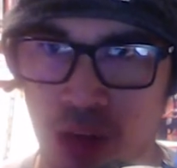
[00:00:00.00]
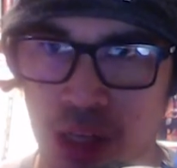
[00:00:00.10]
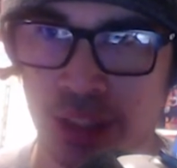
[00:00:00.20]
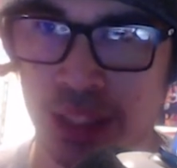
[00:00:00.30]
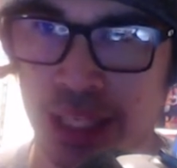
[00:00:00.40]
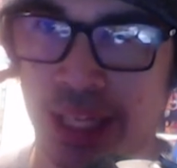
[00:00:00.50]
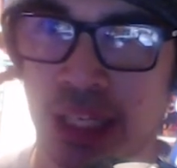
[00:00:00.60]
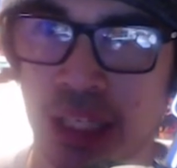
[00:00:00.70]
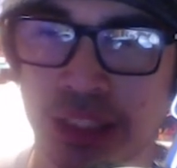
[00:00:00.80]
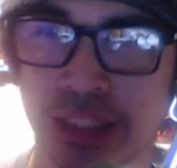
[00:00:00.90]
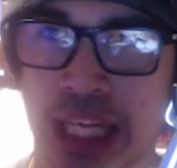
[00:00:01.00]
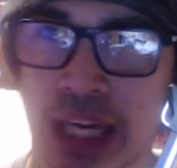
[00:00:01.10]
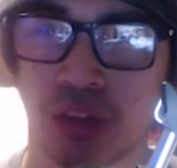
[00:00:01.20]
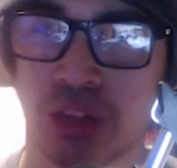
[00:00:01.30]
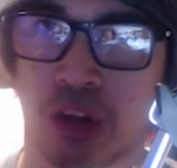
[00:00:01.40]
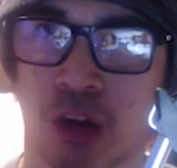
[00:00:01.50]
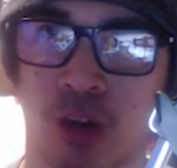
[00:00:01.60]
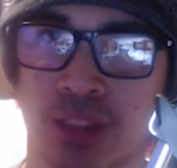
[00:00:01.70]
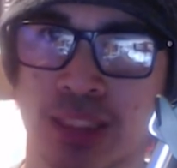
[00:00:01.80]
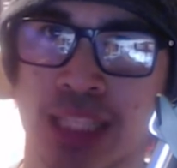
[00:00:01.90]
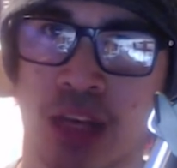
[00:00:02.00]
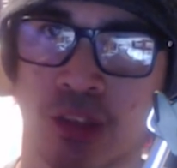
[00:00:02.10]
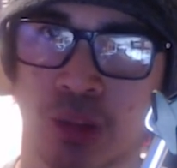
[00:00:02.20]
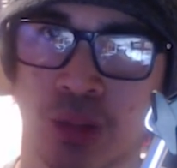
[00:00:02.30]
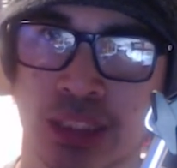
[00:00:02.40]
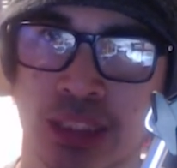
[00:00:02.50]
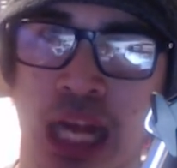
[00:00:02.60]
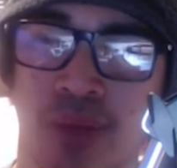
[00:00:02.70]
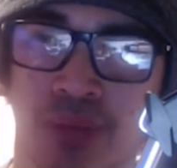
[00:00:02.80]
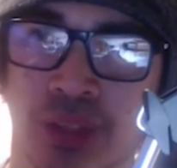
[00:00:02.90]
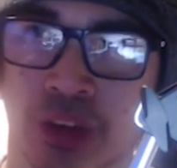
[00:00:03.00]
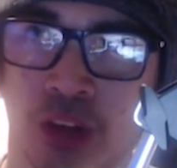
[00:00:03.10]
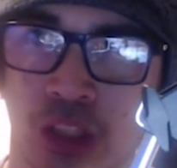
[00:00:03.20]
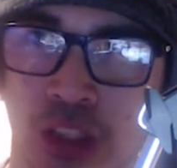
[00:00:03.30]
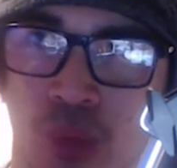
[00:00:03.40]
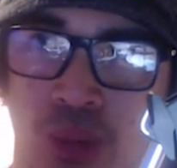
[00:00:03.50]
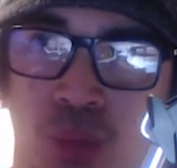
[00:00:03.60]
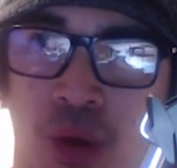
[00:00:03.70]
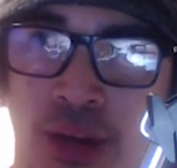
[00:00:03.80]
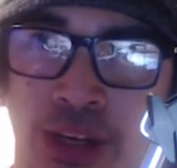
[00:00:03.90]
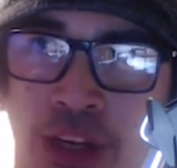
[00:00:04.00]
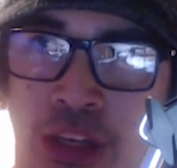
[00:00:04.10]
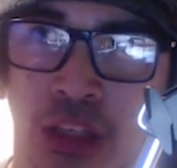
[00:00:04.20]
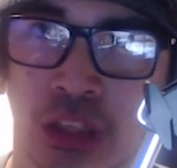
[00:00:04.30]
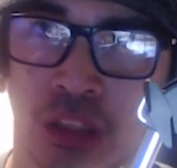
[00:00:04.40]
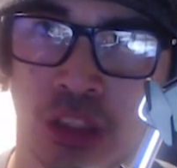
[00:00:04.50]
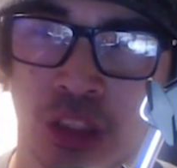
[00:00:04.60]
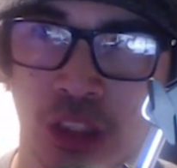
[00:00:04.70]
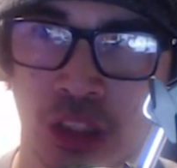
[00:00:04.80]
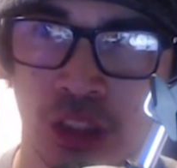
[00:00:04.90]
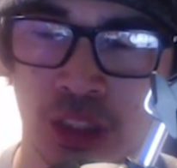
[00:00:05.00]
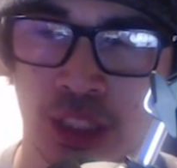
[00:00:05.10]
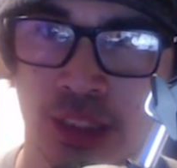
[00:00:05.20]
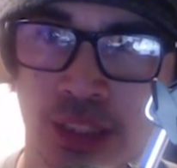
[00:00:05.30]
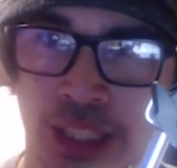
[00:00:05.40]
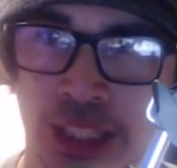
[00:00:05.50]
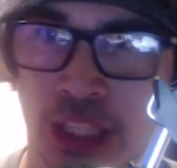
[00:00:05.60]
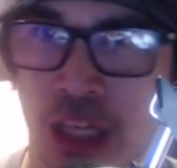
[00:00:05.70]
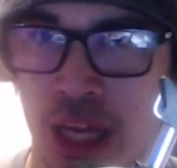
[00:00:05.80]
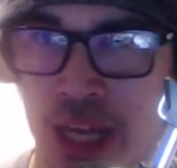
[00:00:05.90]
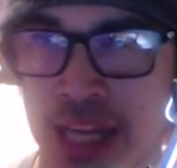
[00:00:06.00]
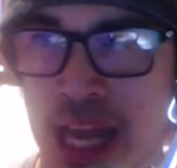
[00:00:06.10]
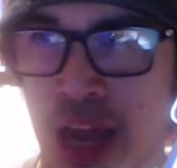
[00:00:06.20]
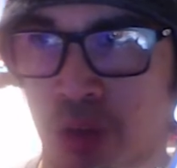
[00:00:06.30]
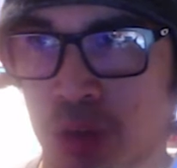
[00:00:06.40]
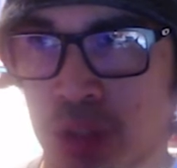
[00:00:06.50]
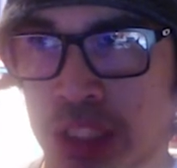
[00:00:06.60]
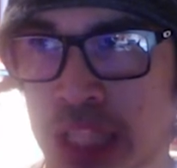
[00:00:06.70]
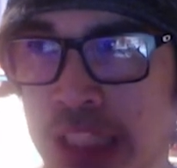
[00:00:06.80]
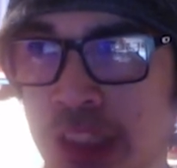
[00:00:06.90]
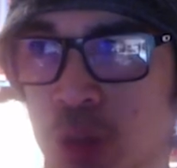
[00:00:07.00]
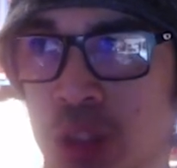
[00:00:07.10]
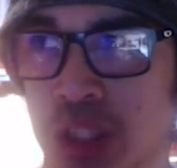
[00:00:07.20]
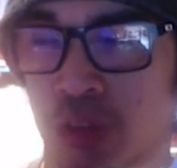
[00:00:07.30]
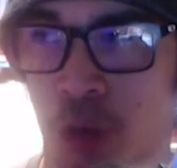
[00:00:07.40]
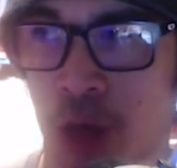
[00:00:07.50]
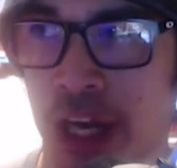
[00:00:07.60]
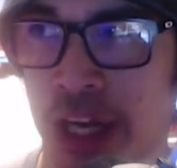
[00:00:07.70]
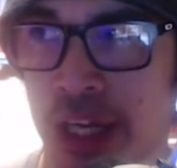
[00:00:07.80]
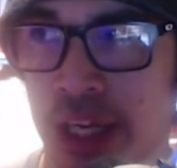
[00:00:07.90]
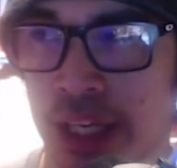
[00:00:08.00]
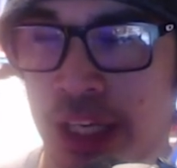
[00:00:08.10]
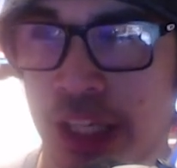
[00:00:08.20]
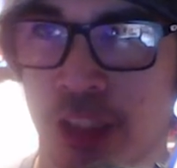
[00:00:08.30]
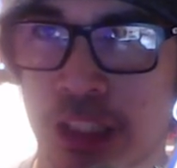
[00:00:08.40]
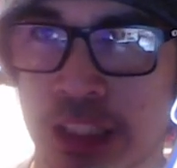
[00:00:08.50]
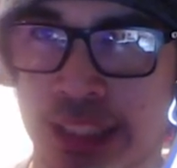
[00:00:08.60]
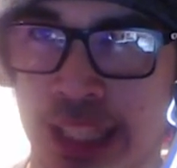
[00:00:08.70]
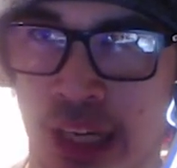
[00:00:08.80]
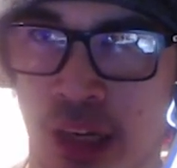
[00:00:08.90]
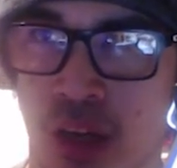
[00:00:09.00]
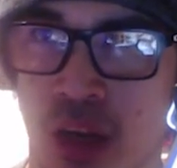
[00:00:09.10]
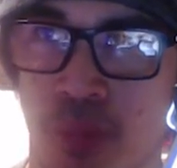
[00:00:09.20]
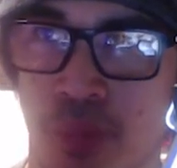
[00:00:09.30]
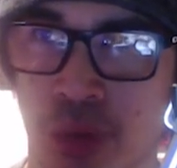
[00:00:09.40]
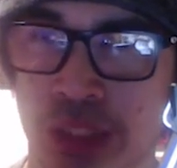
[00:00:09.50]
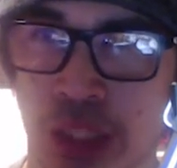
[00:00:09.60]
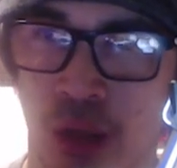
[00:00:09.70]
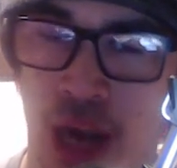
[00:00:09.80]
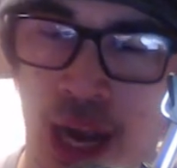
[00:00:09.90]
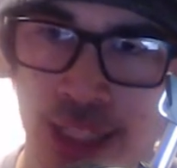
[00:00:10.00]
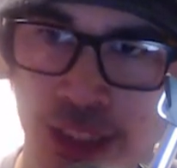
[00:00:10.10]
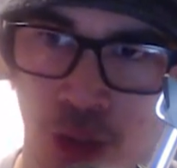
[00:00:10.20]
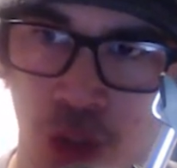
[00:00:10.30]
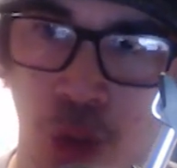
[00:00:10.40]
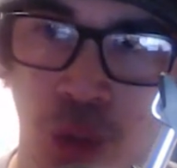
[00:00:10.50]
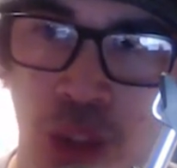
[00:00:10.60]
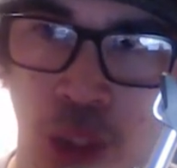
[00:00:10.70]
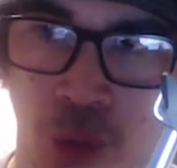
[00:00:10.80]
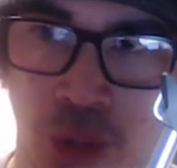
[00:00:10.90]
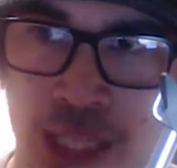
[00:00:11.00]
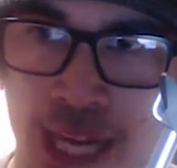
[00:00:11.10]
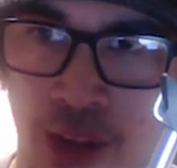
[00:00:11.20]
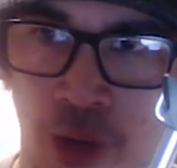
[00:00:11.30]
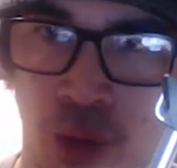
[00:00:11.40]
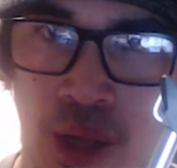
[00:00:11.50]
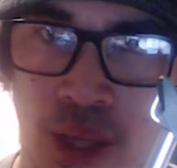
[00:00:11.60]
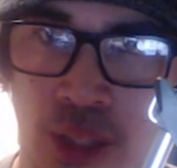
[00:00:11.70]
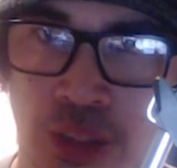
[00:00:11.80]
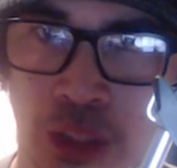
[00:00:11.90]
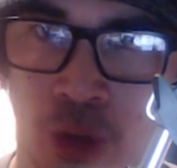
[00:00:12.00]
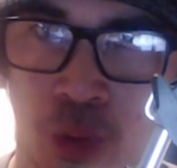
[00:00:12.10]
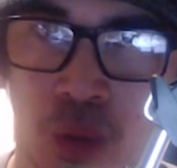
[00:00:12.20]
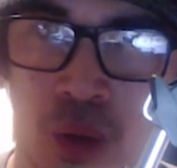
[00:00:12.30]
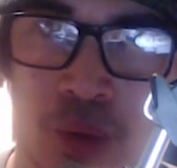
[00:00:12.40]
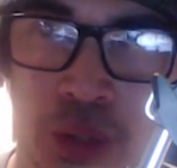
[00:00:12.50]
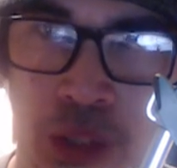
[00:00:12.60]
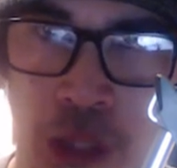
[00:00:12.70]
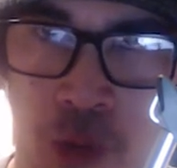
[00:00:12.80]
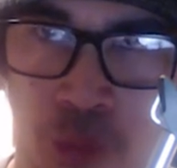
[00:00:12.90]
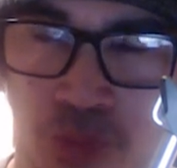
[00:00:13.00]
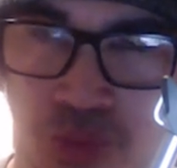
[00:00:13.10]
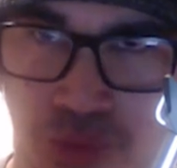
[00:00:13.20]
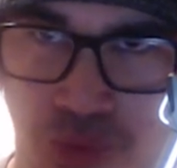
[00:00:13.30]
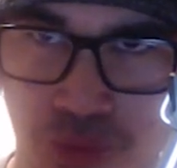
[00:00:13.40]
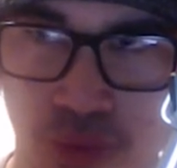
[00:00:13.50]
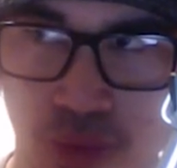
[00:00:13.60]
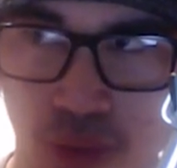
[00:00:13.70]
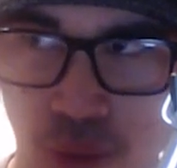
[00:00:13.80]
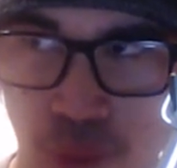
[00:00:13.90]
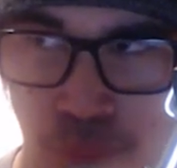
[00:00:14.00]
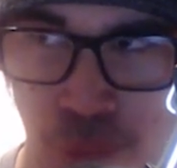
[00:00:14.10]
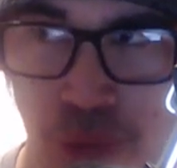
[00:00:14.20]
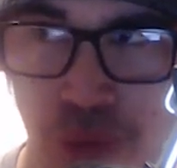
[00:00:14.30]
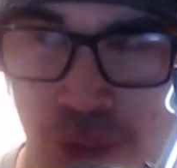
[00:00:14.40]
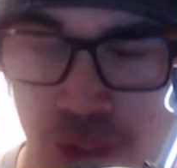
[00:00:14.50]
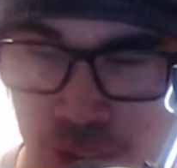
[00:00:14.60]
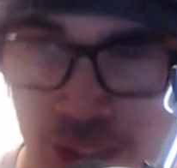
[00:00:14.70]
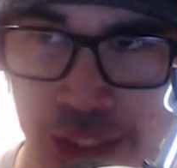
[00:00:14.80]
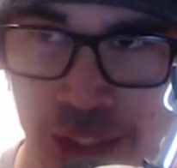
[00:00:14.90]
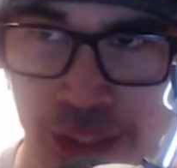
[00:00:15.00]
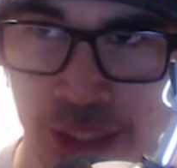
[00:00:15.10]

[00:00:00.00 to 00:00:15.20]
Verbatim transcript: they share the curse now, so it stopped the curse from spreading to just Eda, and now you see that streak of gray in Lilith's hair. Both their eyes are two-toned now, so, you know, both Lilith